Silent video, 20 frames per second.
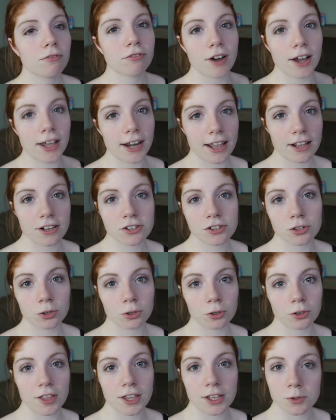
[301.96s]

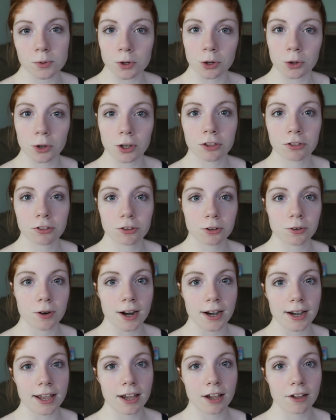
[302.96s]
financial things we're going through
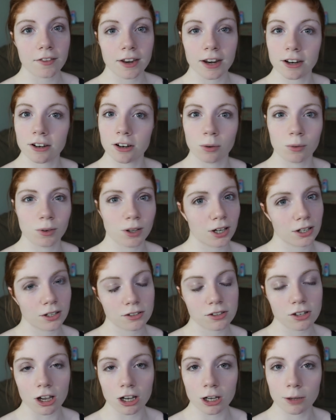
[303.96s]
right now that I don't want
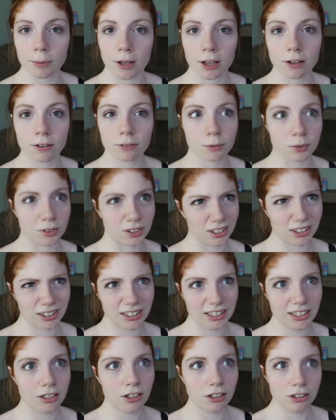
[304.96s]
to talk about
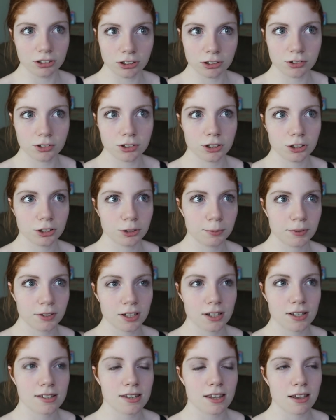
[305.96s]
really on YouTube
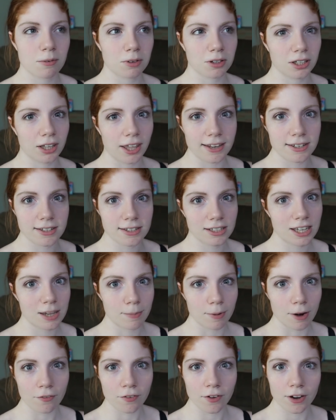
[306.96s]
because I would like to
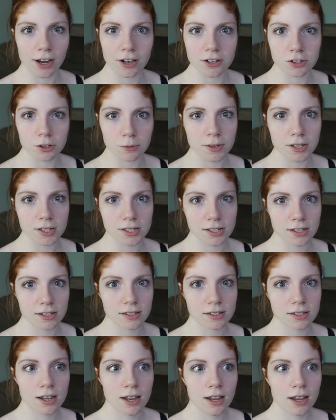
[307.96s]
keep our financial
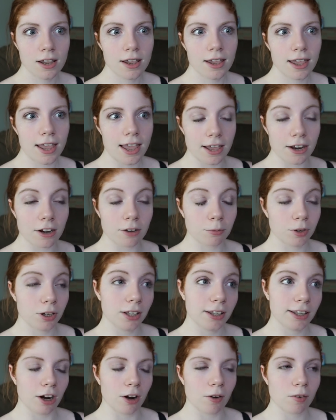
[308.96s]
business and
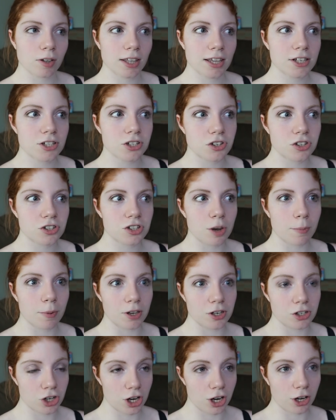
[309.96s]
really our relationship
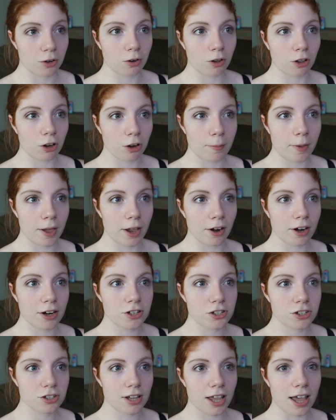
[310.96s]
in general, our
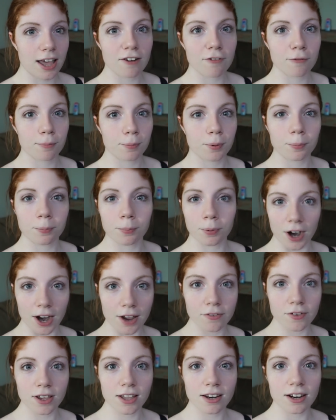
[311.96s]
marriage, kind of
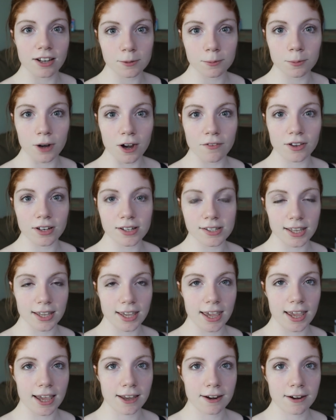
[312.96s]
private, as private as I
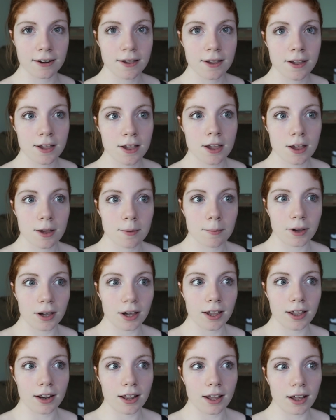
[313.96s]
can.
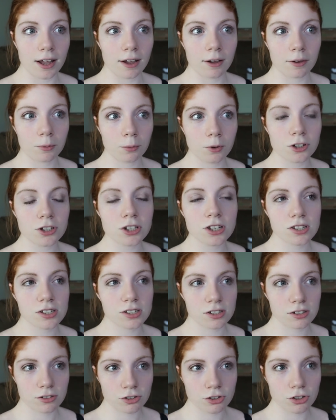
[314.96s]
But uh, we're
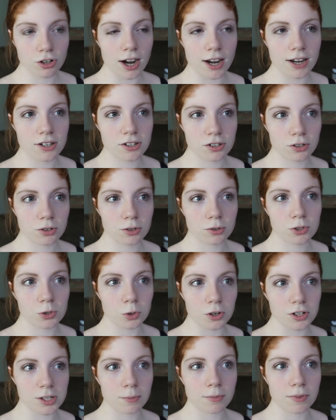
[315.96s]
just trying to
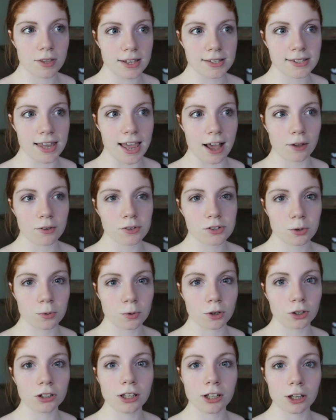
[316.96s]
sort some things out, so
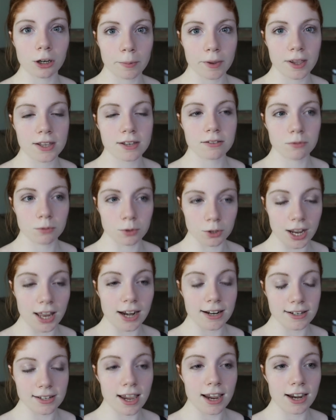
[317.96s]
we're a little bit, we're
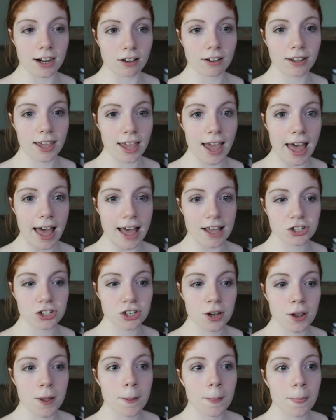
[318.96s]
kind of tight on cash.